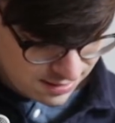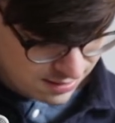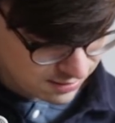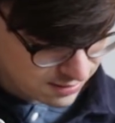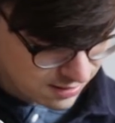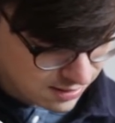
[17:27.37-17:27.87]

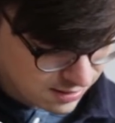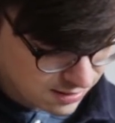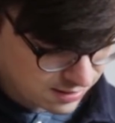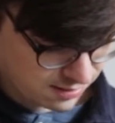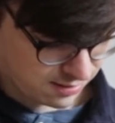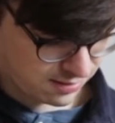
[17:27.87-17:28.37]

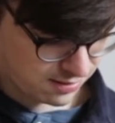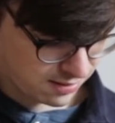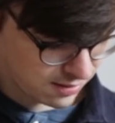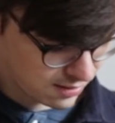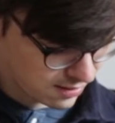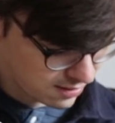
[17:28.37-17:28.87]

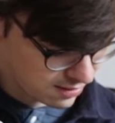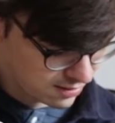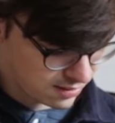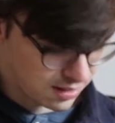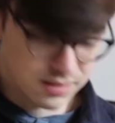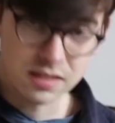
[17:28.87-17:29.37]

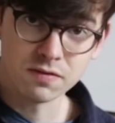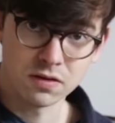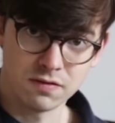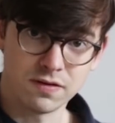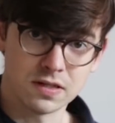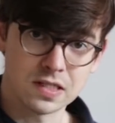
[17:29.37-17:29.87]
And see if you
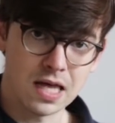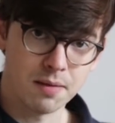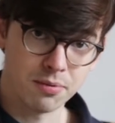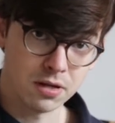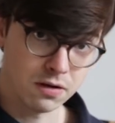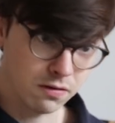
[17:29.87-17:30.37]
can fit a
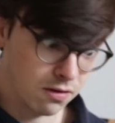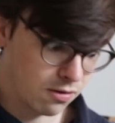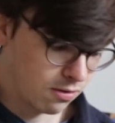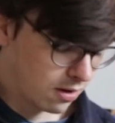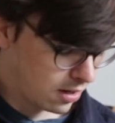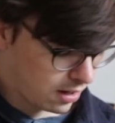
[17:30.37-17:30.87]
slap in there
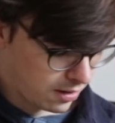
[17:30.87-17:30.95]
too.